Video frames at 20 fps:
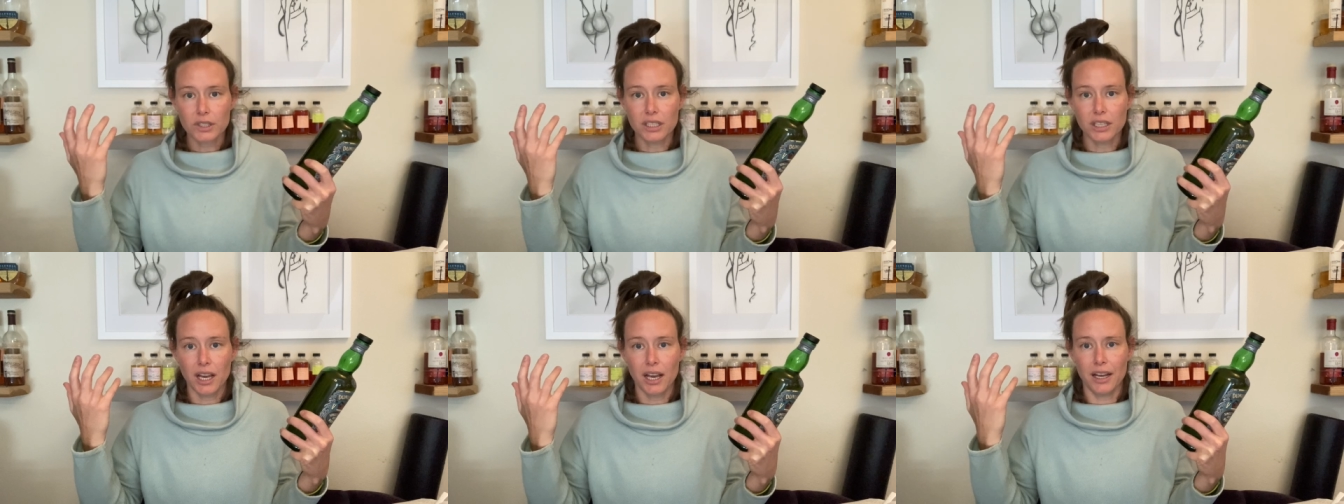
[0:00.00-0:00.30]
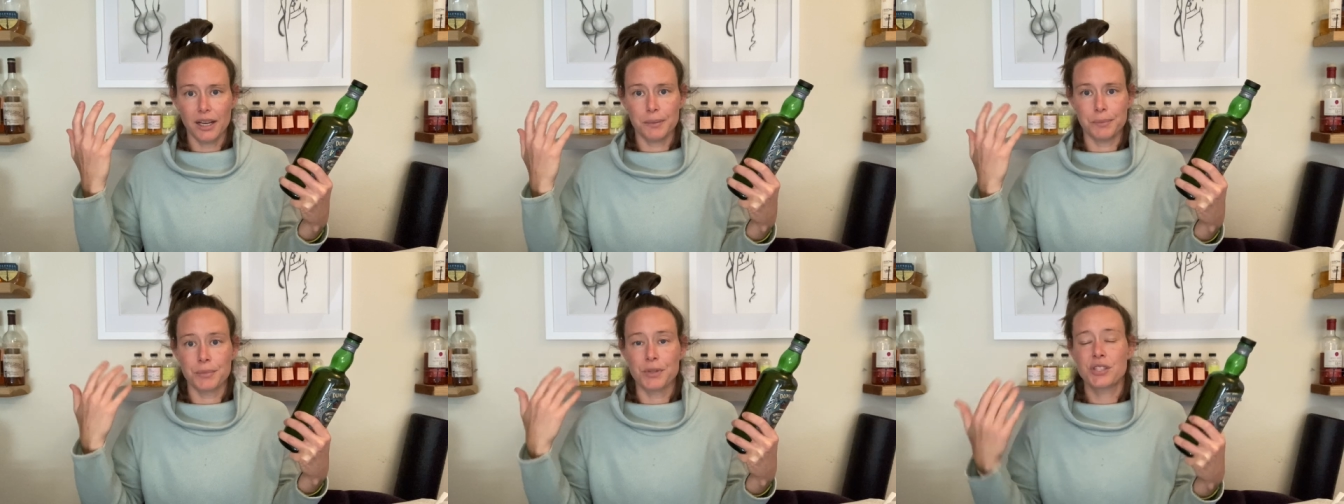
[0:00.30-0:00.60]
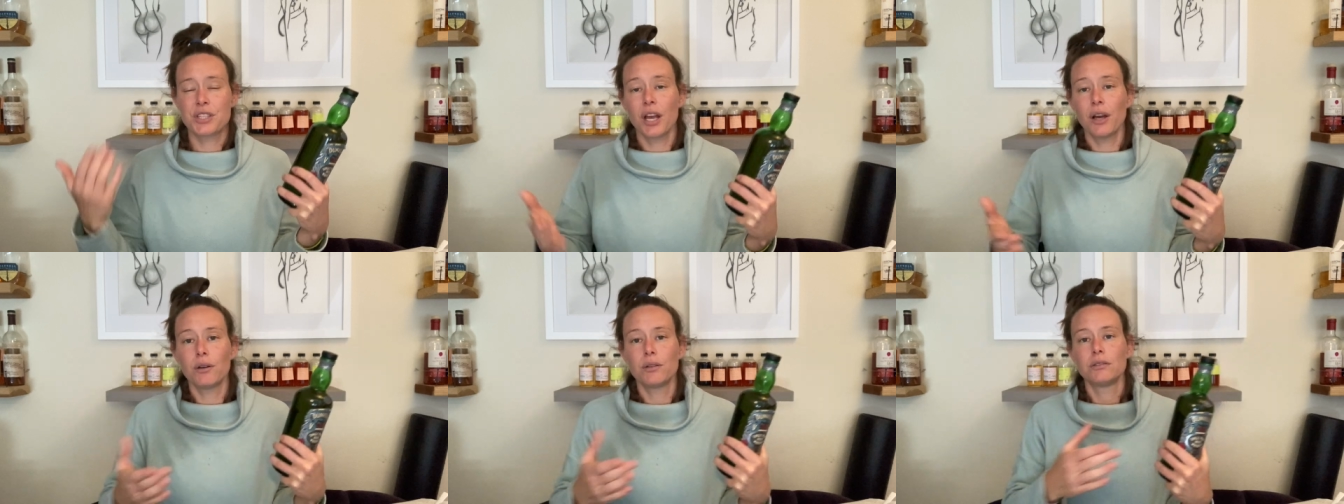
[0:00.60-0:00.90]
Um,
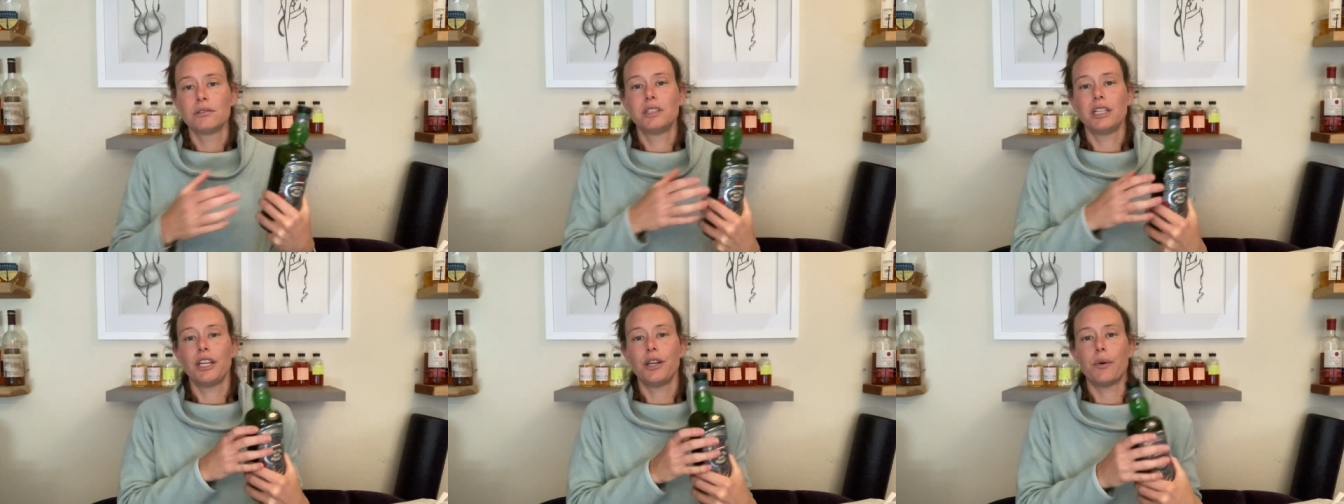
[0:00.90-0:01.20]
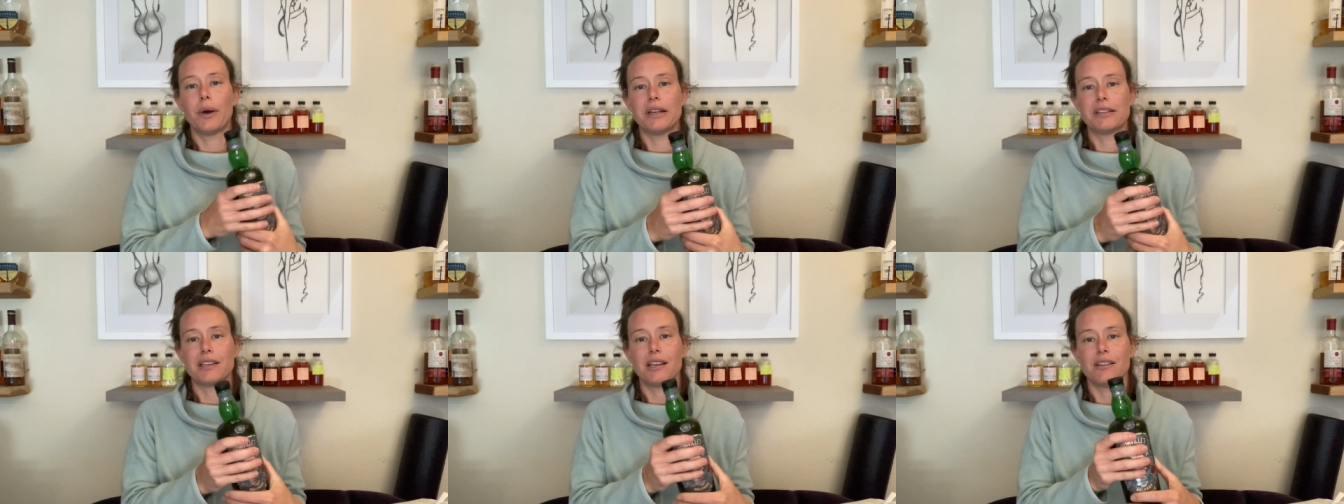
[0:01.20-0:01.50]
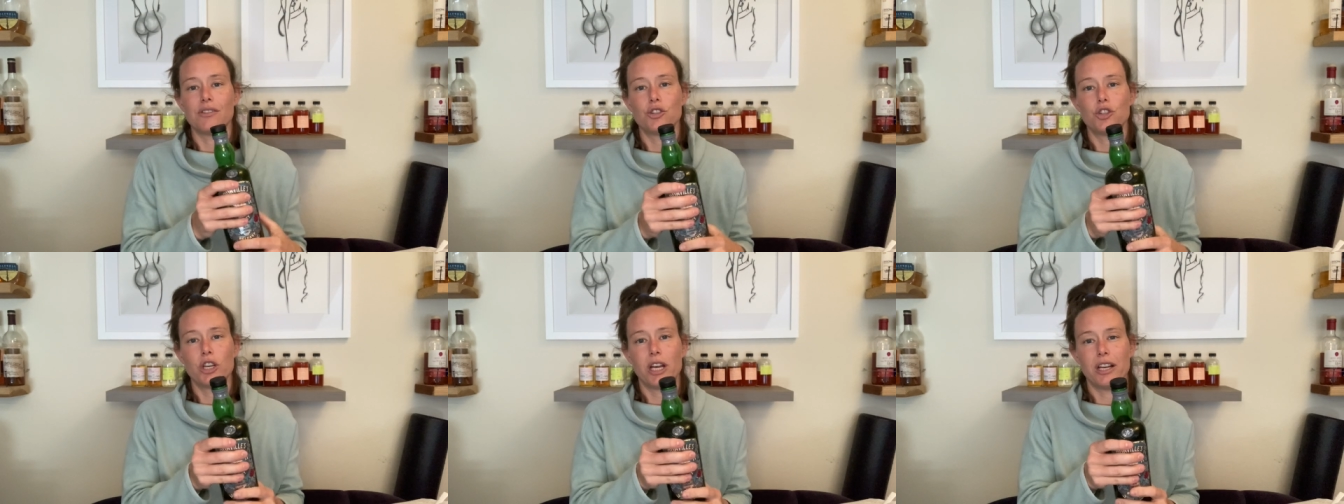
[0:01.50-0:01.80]
so the US
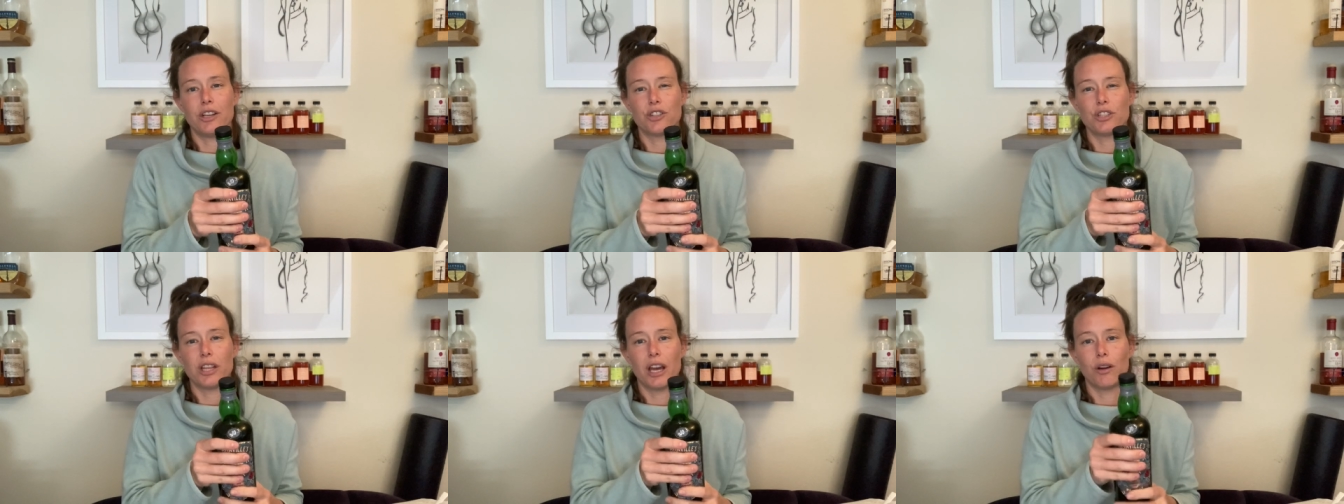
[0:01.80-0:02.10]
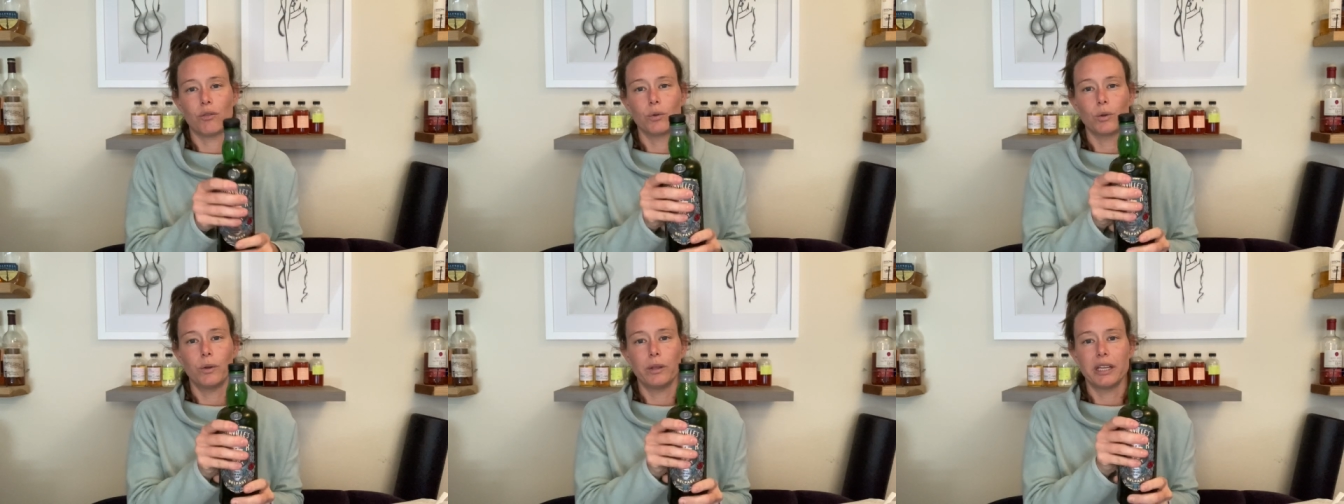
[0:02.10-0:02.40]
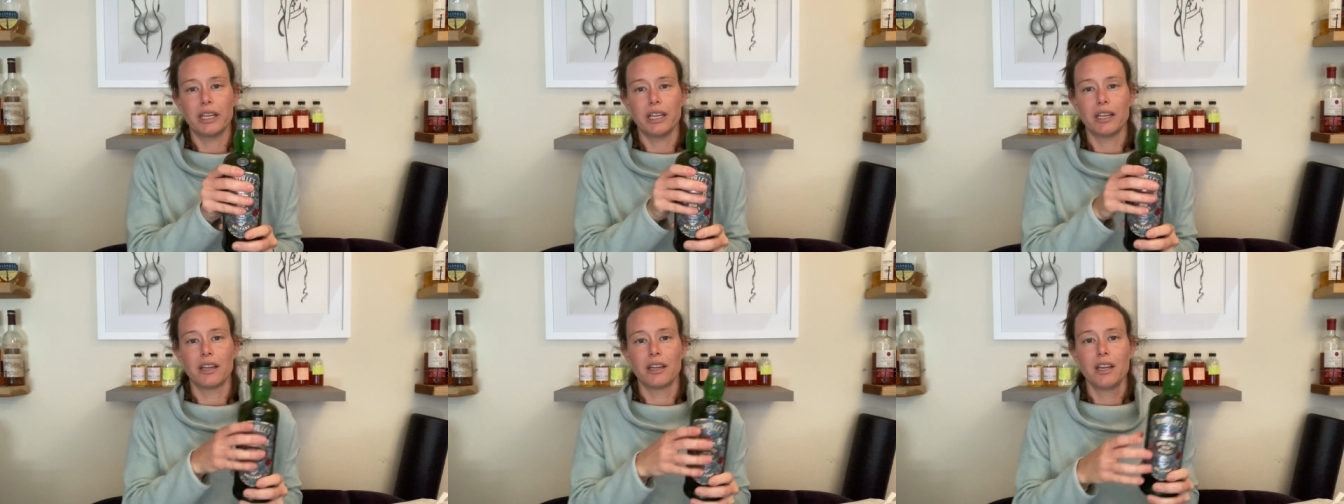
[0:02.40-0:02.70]
has changed that
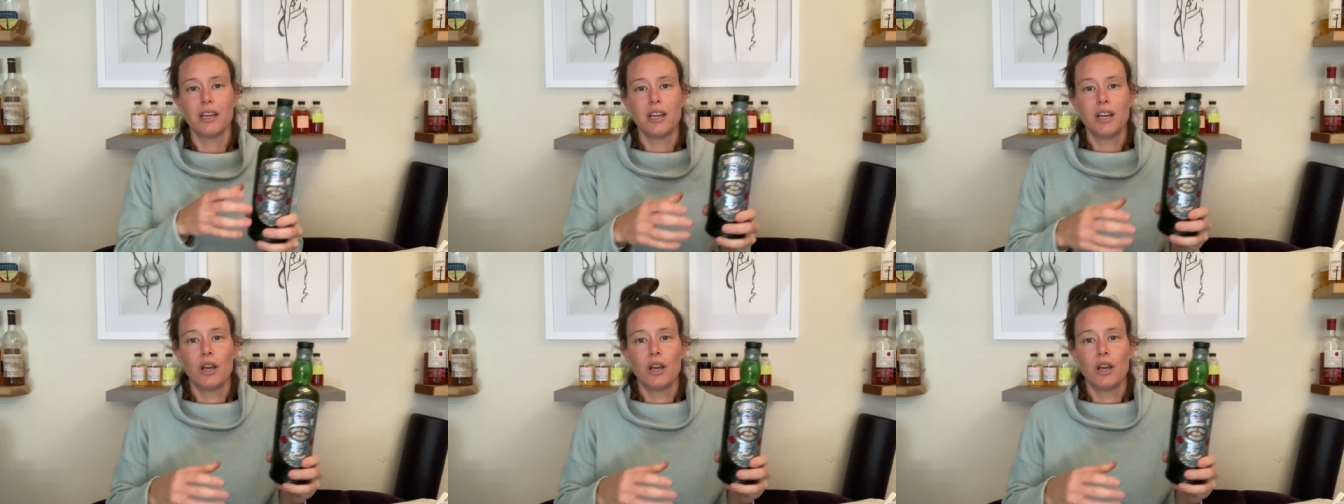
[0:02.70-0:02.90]
ruling